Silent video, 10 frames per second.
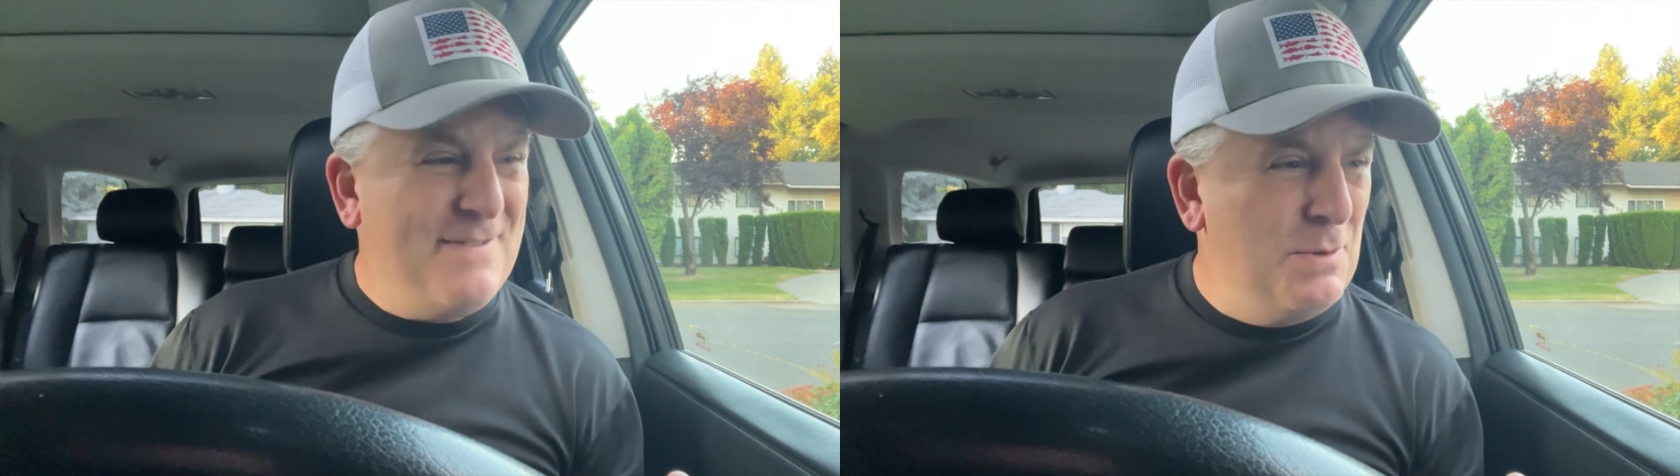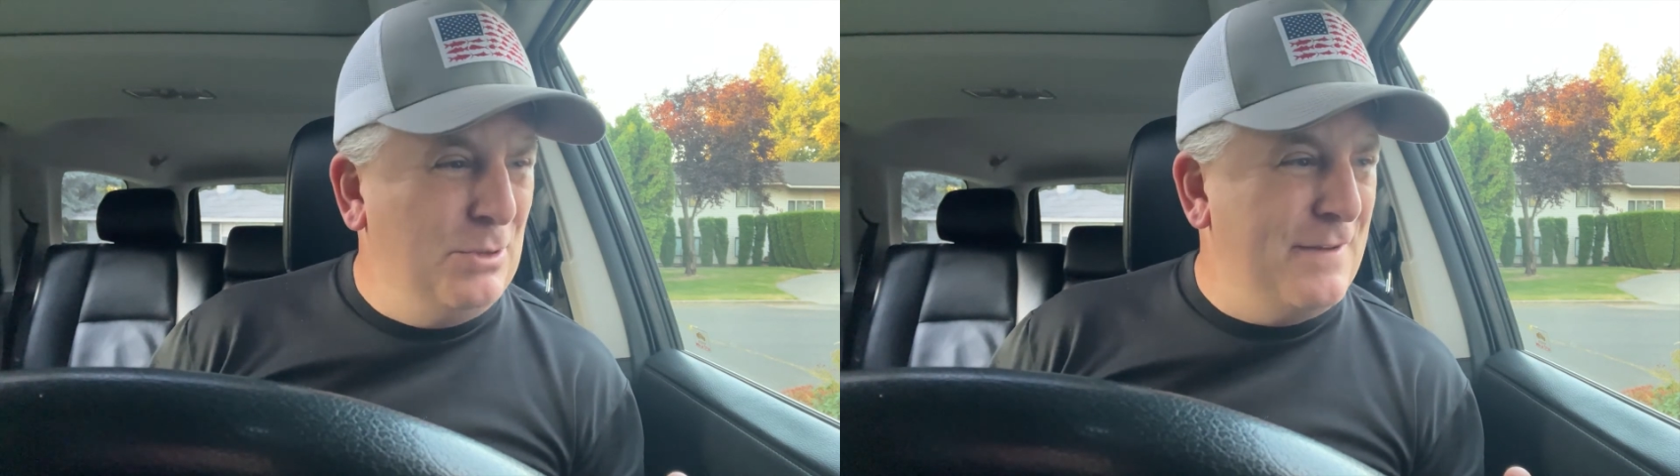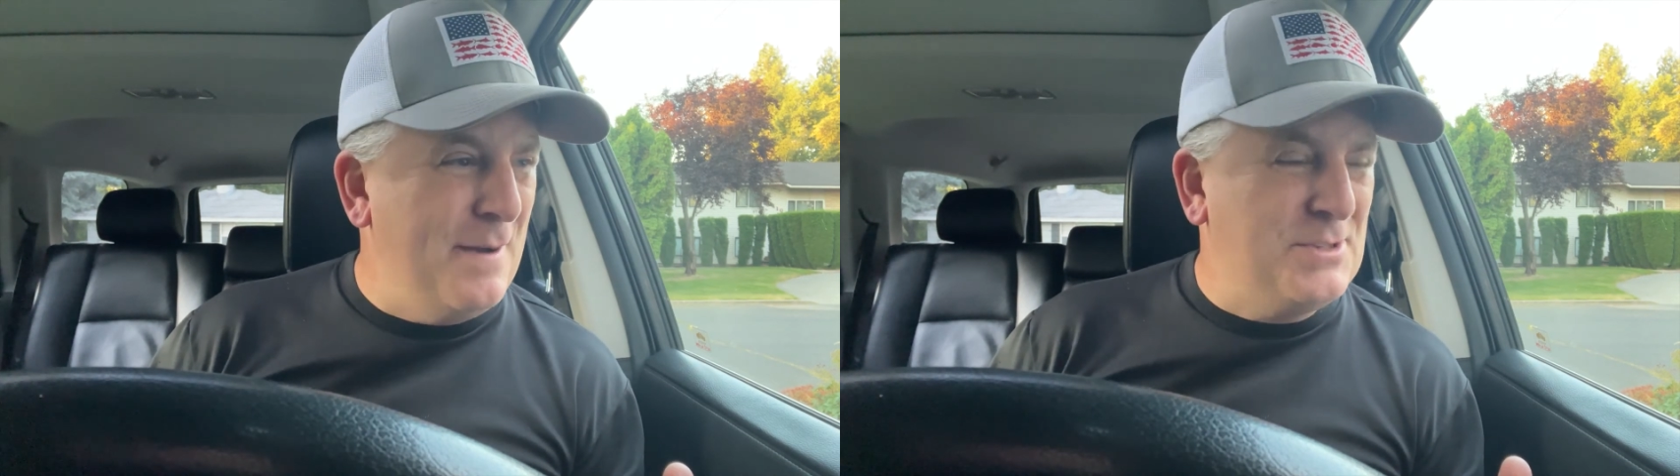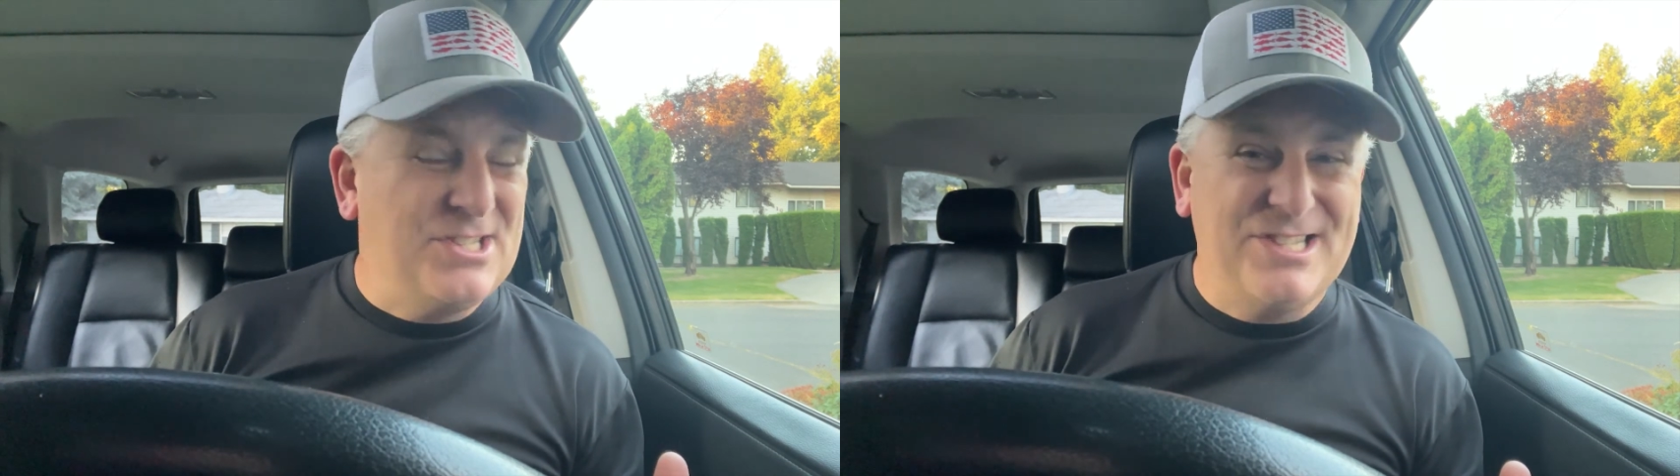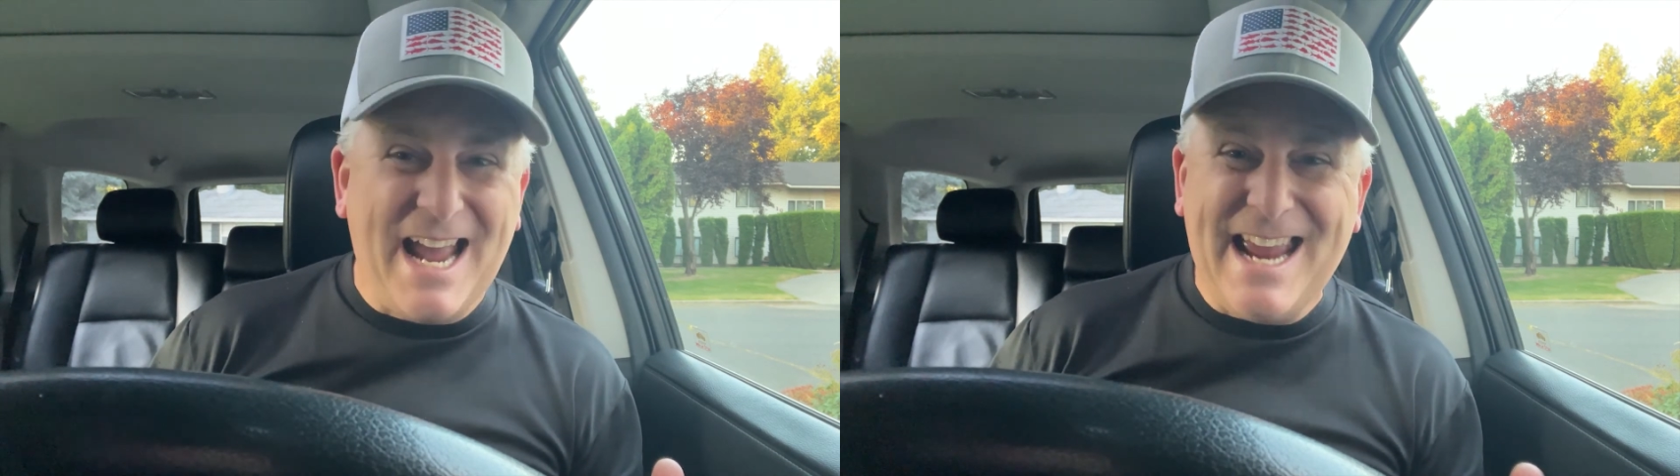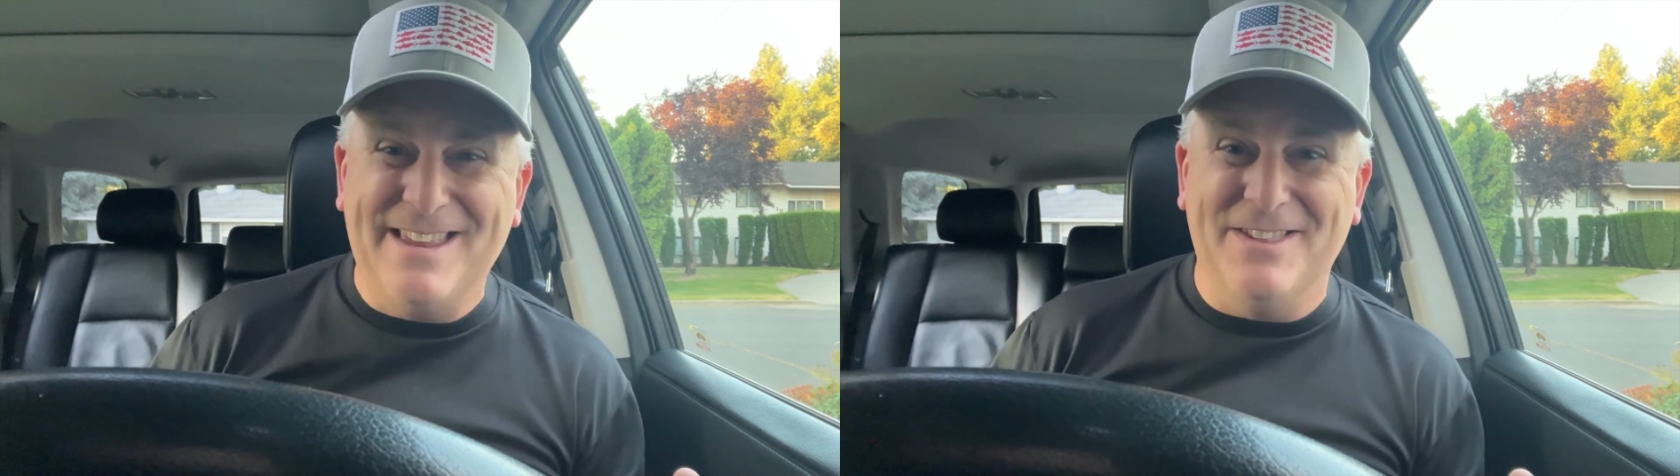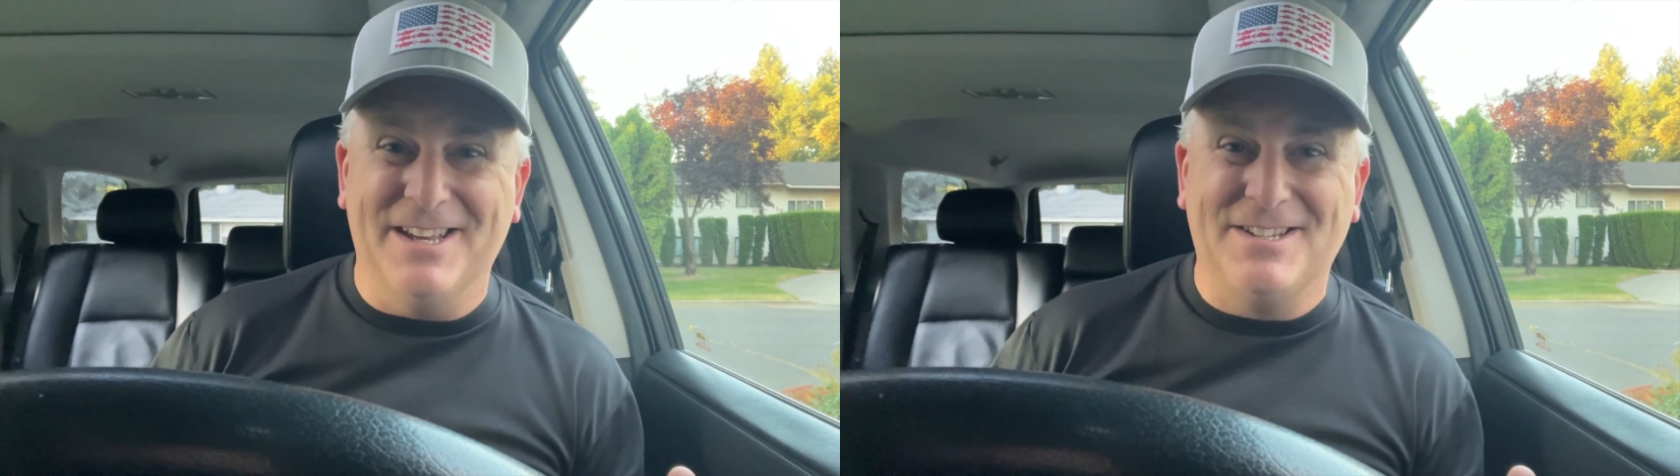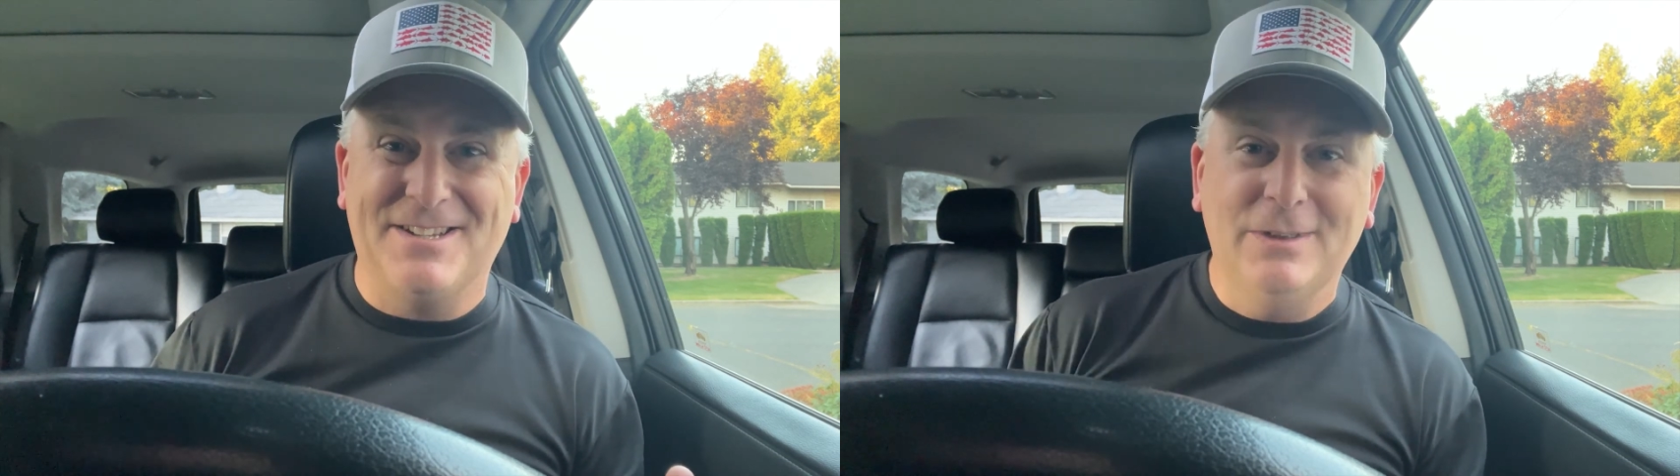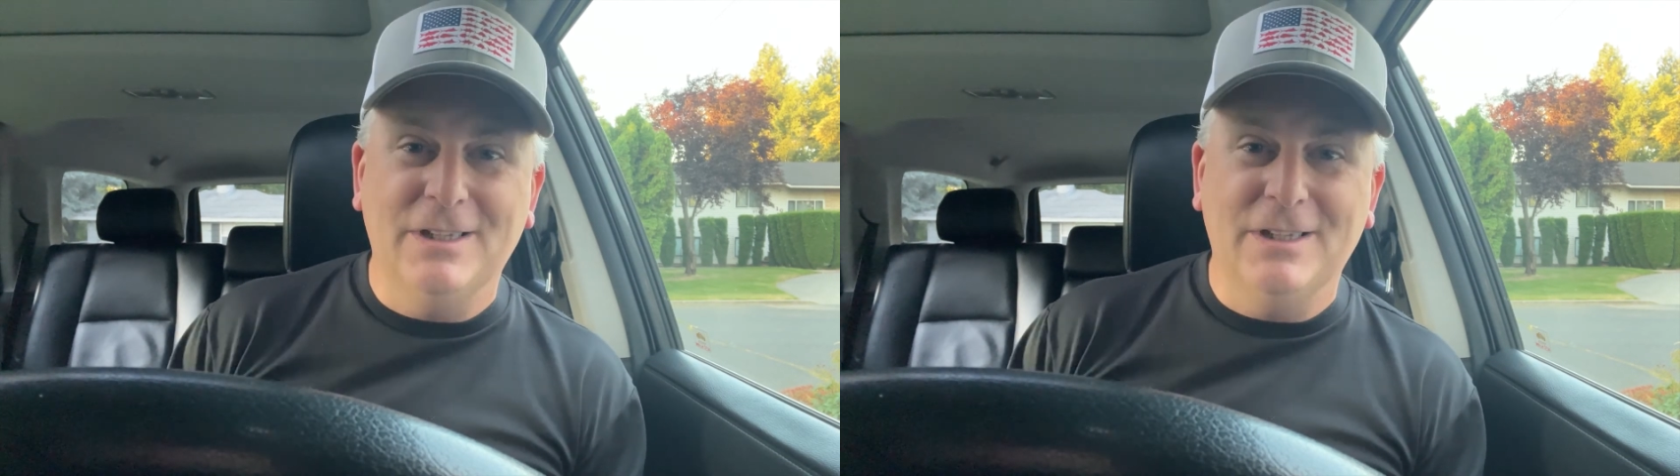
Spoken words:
even believe I'm saying this.